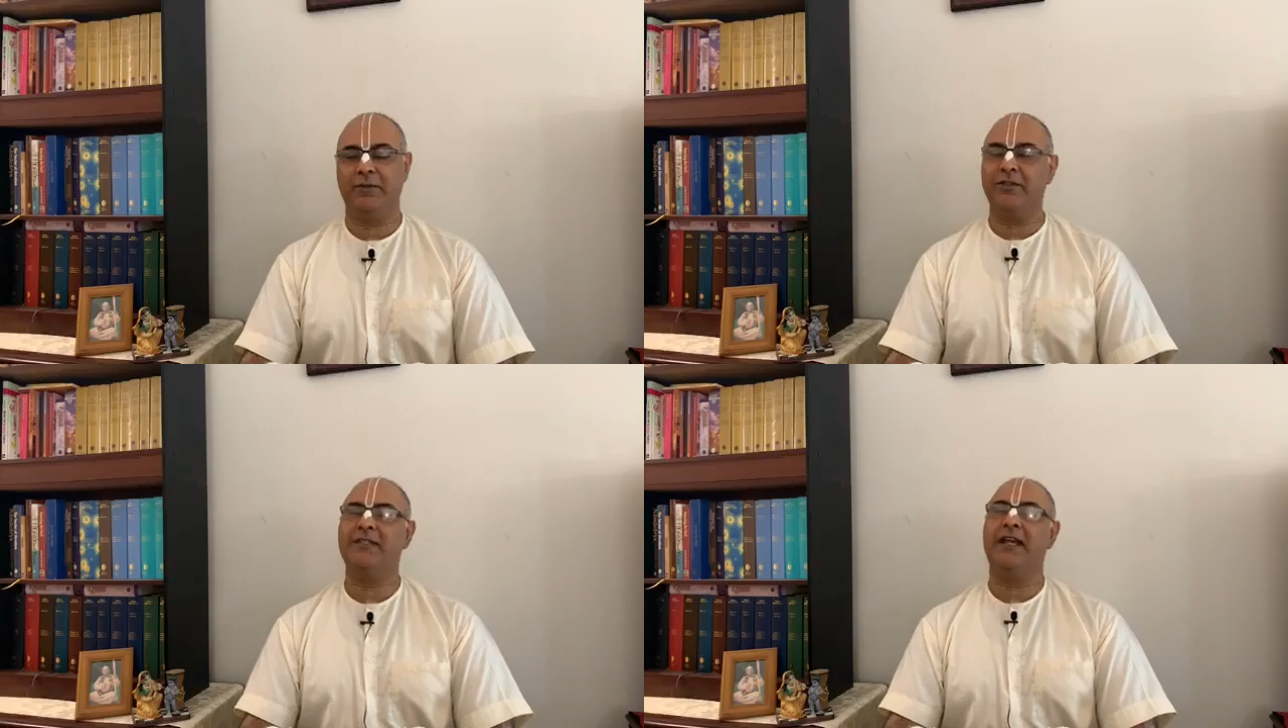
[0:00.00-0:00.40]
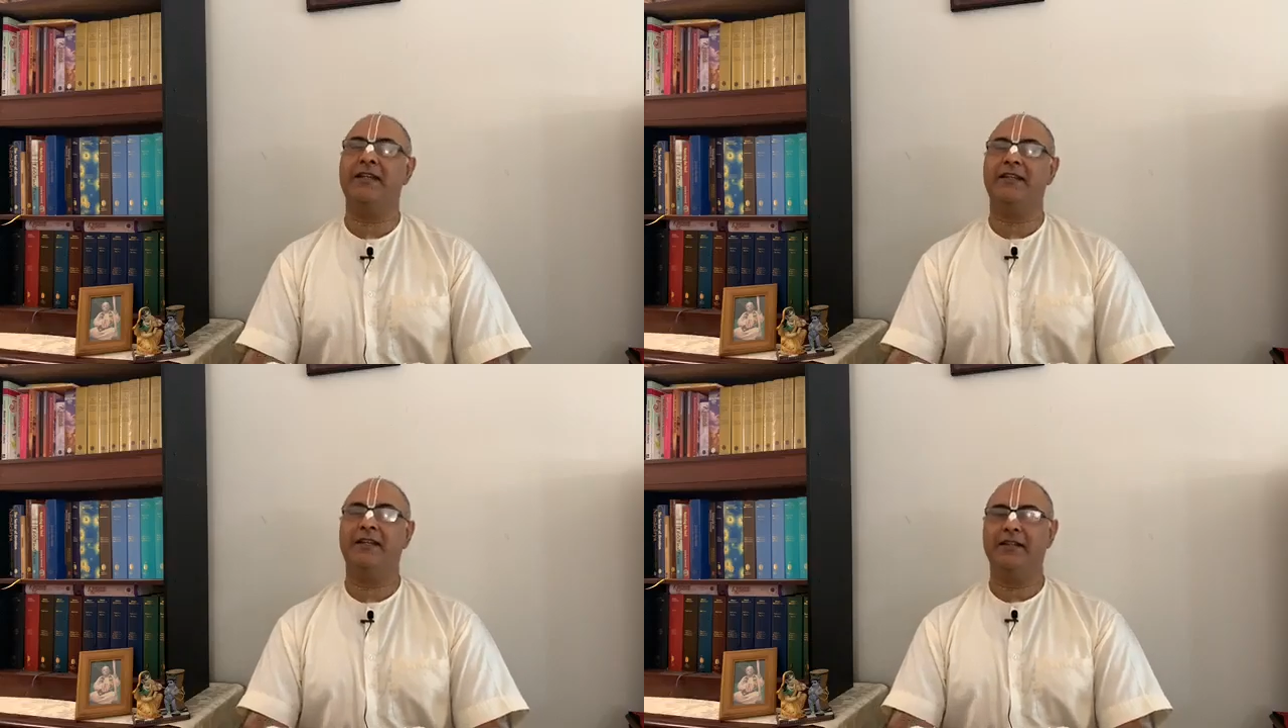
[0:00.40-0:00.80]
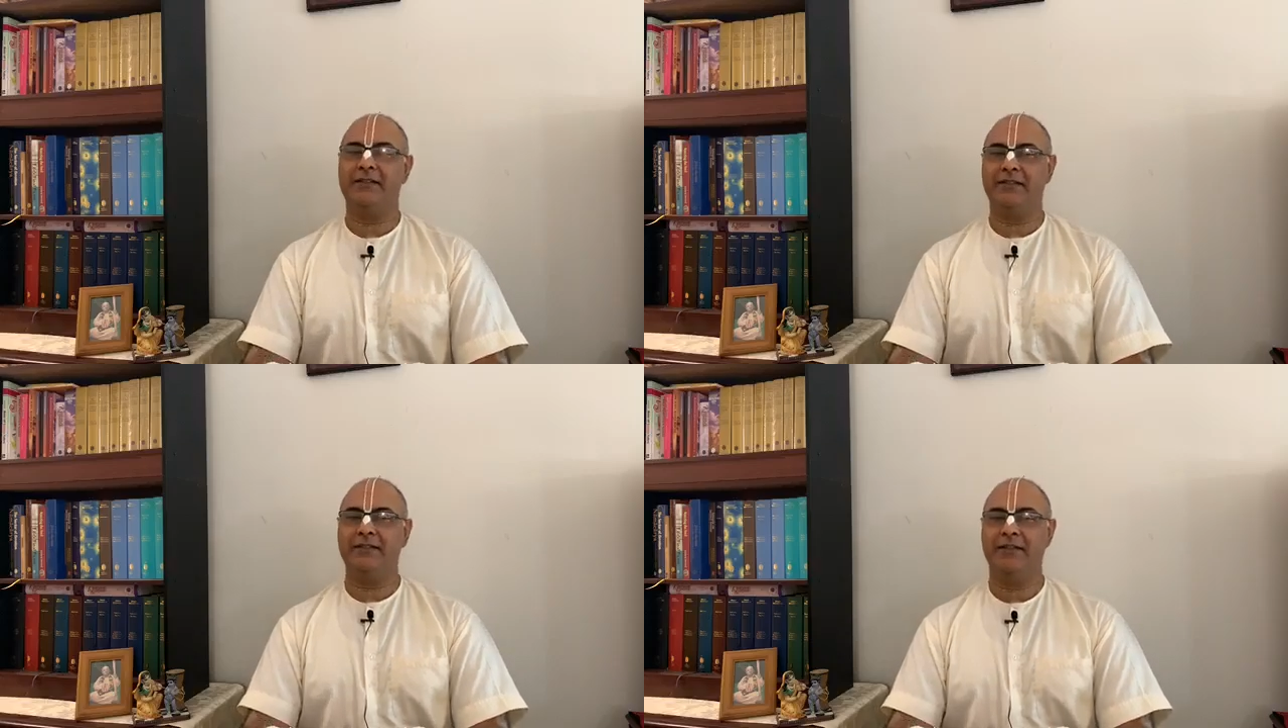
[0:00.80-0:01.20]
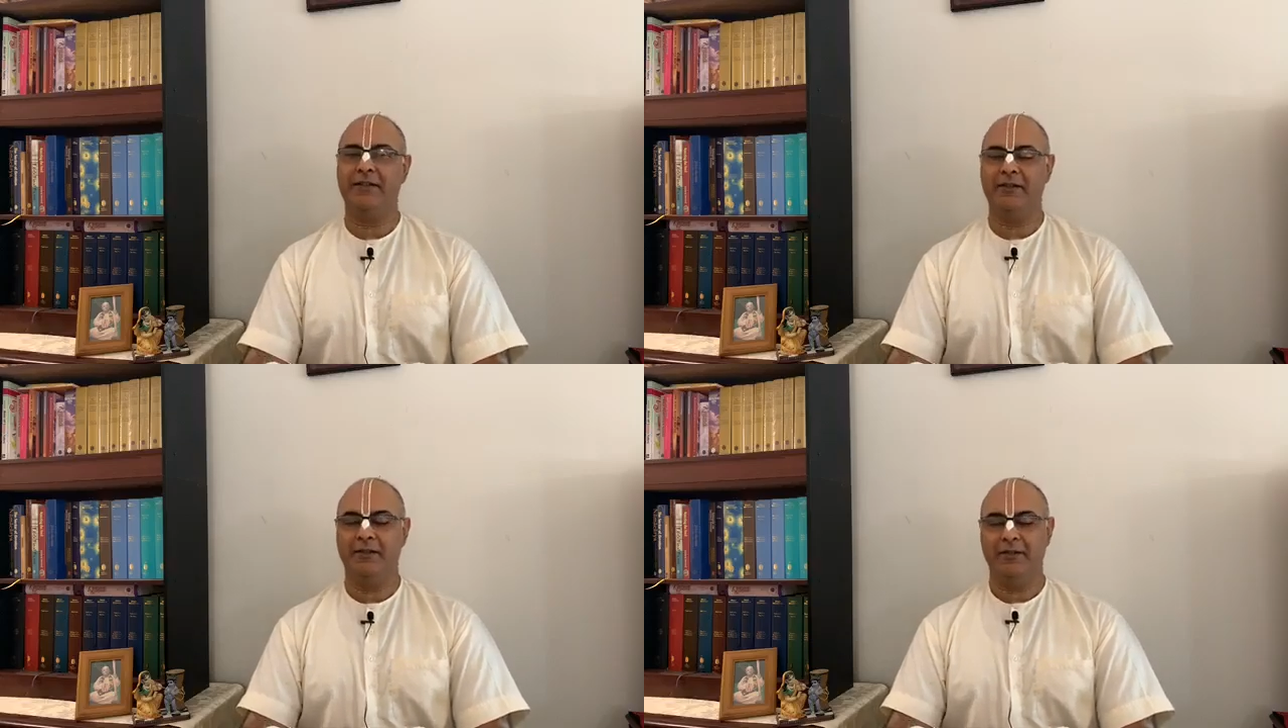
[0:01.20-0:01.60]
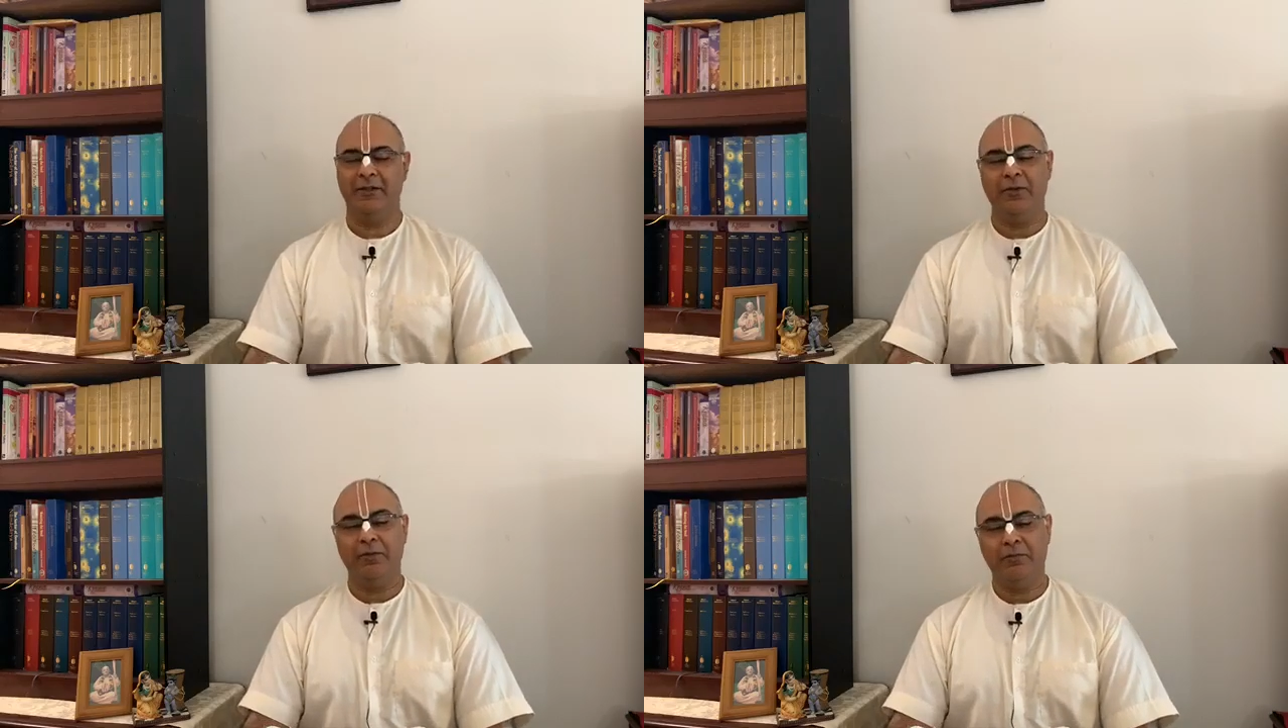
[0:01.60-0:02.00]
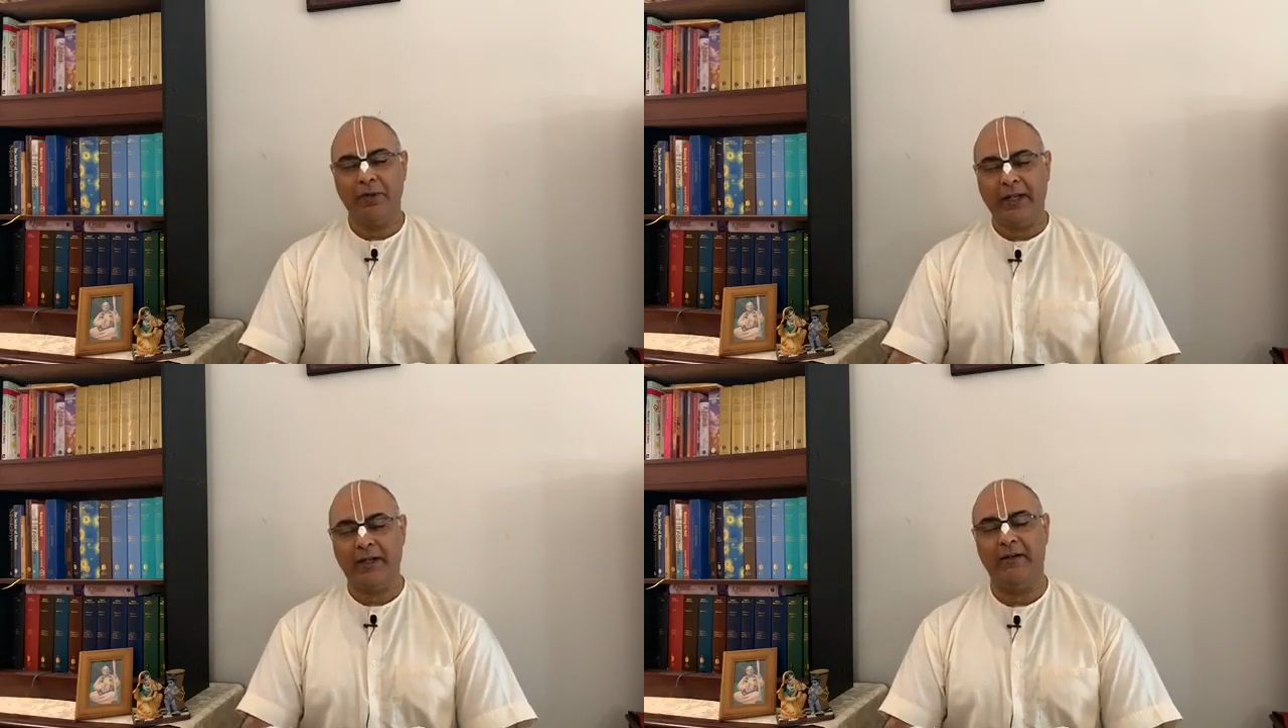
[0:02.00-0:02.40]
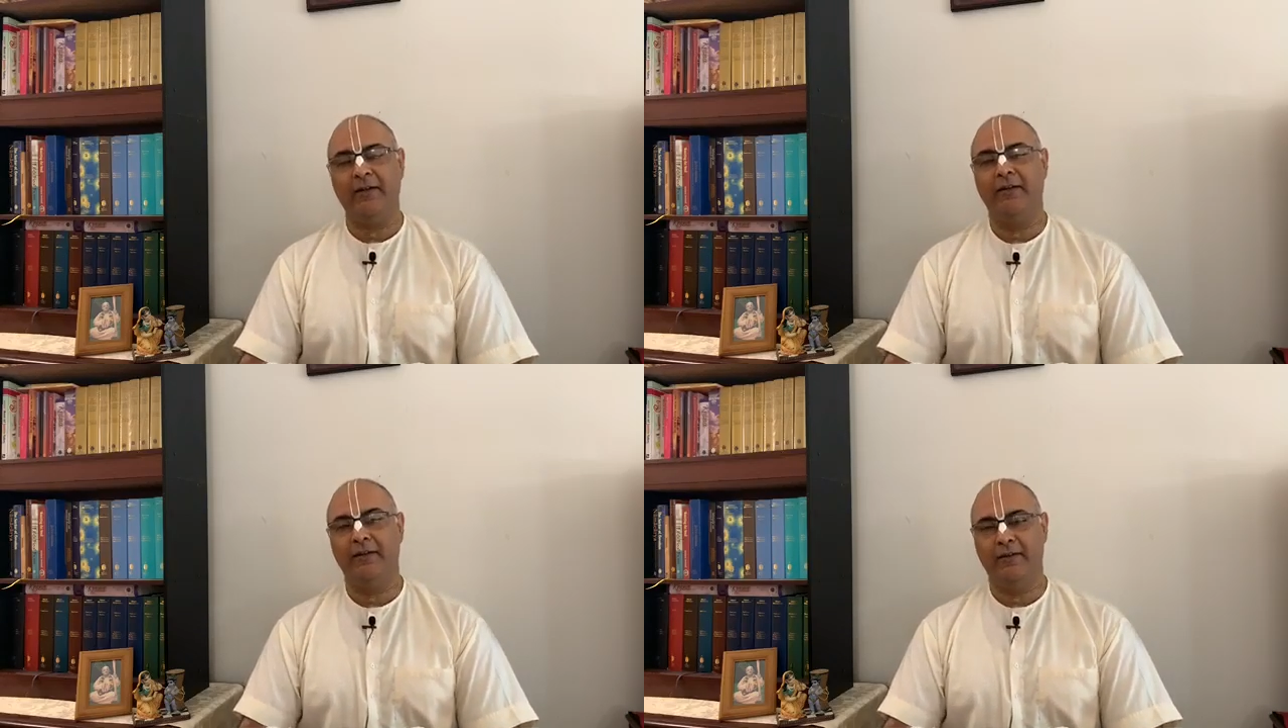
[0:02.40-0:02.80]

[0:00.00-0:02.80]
because chanting is, prayer.